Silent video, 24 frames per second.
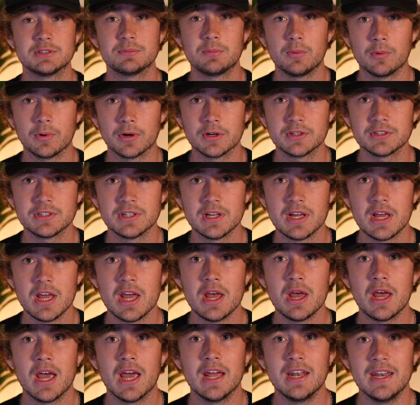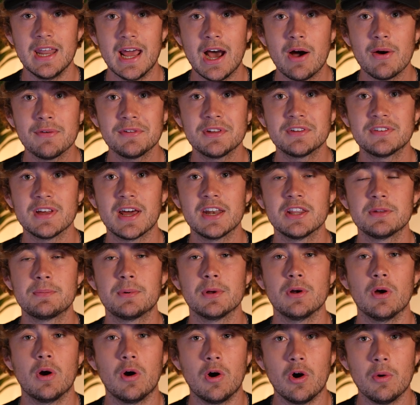in sports, and now I've decided to
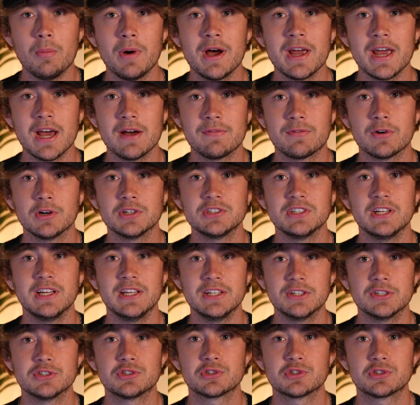put all my efforts into